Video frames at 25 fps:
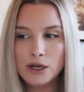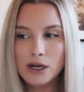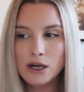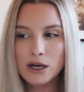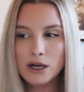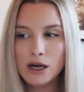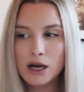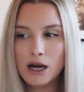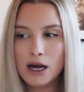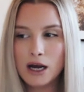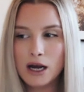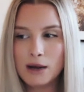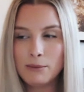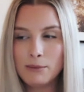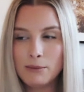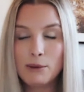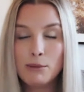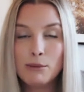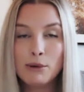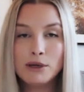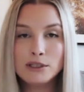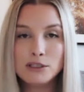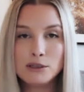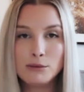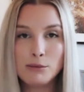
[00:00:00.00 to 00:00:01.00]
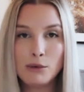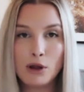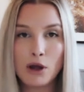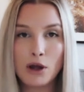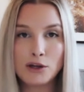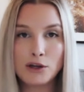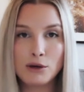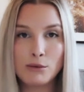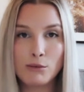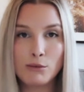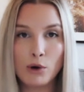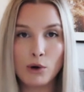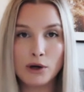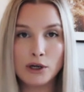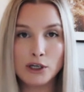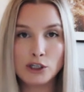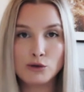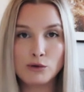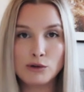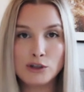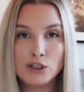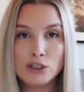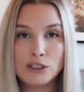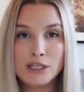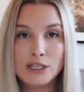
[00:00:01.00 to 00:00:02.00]
the principal on your mortgage,
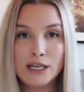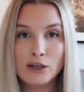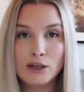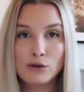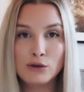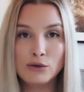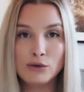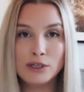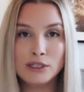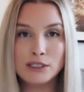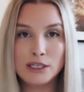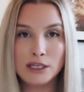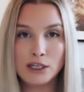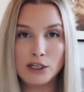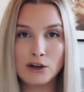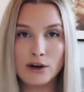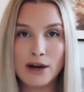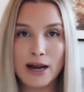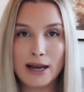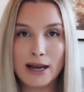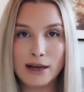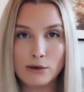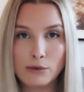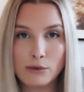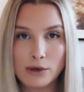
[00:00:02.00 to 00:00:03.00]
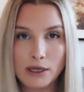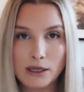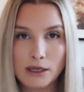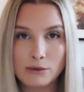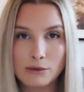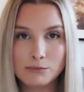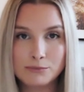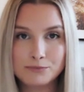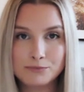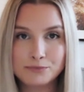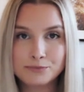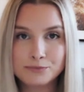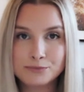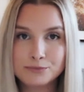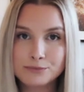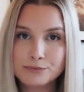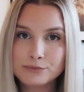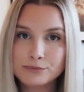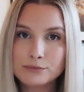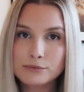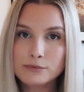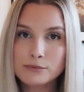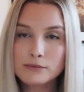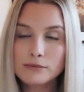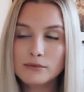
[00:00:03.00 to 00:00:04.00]
which is increasing your equity.
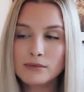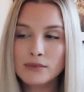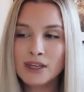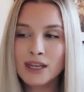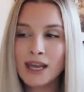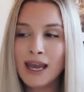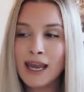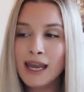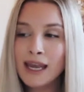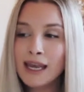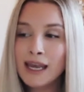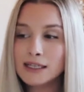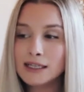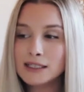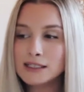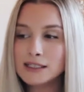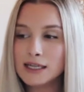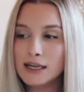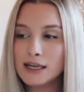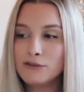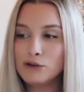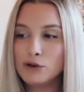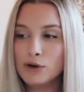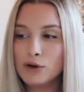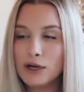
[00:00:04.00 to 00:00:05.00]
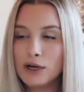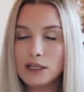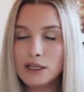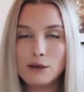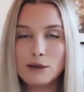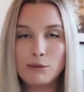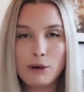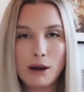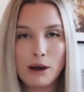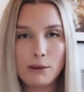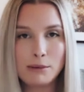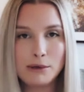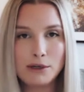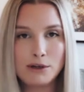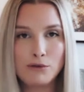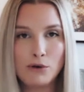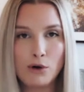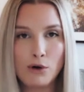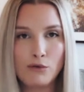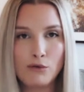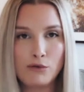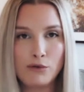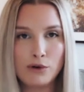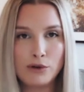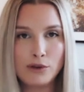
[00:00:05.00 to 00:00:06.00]
And if you're in the property
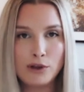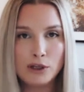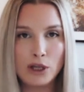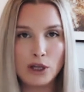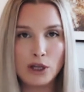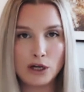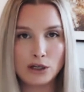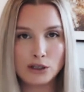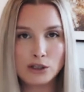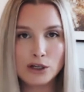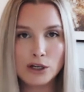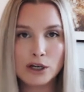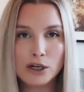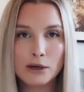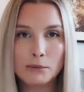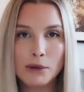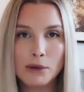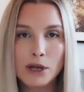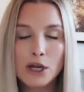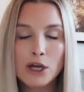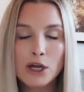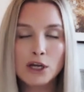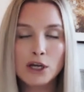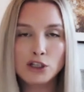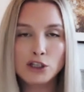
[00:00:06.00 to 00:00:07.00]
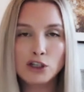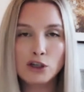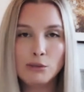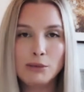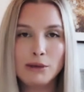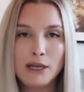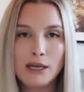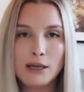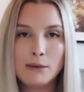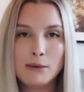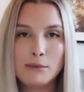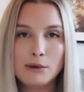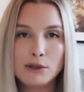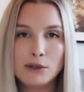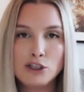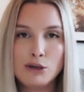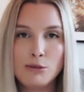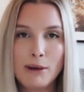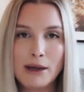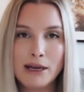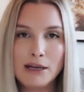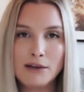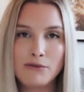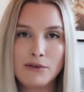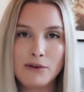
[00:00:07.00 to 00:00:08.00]
over the long term, you'll be able to
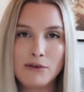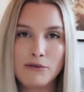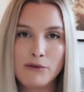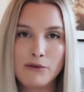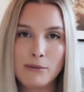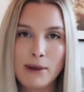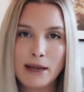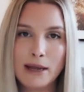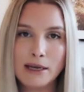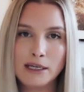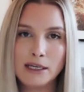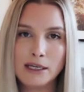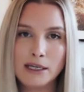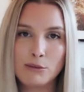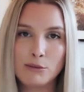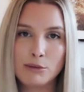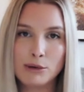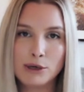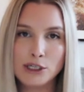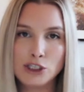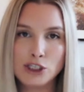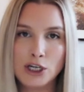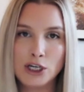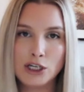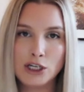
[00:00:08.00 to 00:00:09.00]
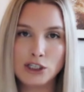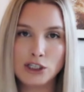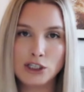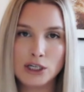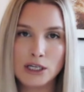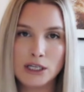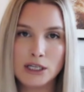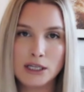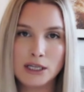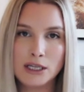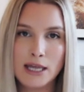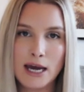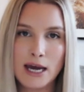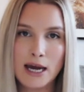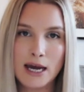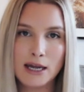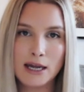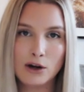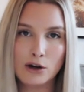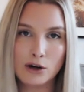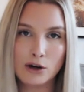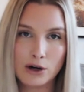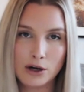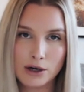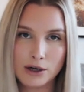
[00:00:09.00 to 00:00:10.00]
benefit from any appreciation
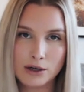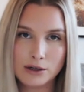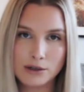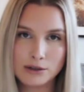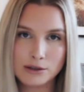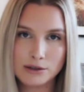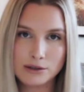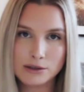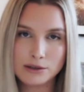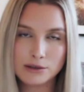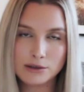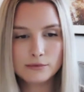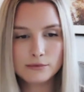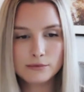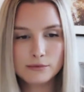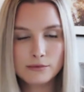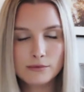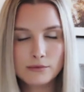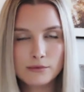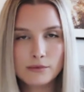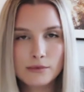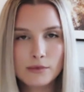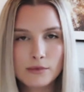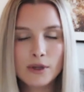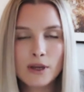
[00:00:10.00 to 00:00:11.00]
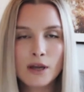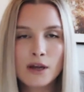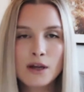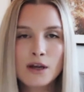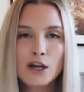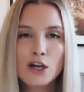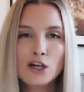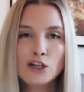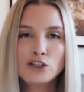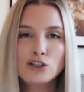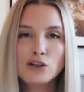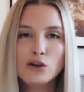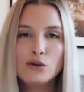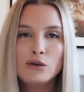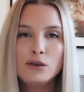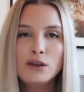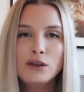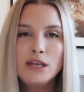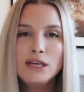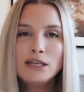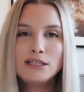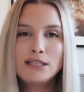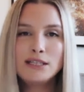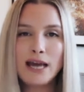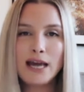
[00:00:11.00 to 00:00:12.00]
that occurs. So
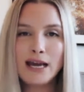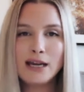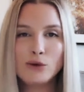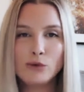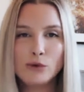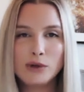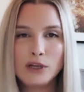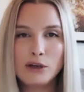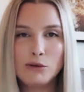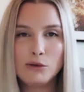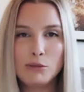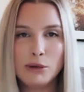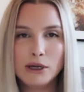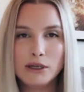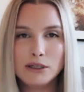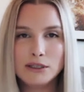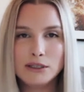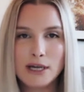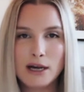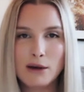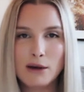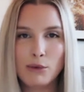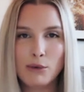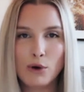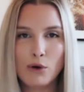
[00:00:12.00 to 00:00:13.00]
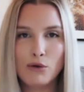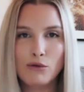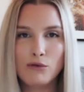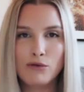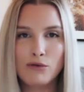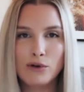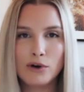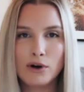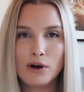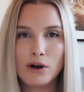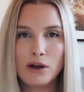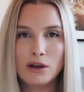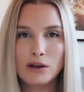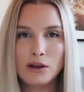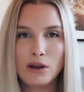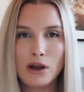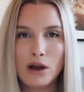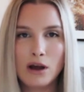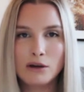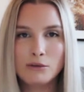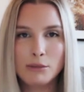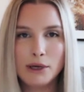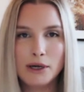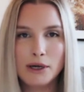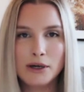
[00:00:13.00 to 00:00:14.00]
this equity buildup over a
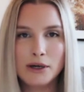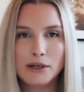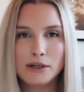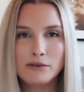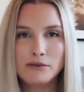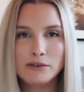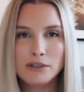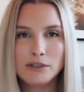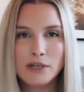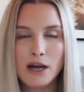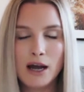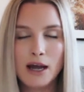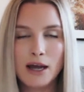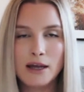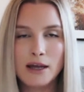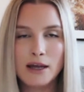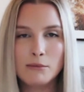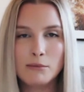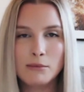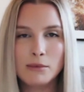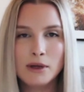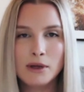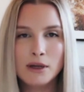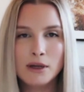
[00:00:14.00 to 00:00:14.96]
long period of time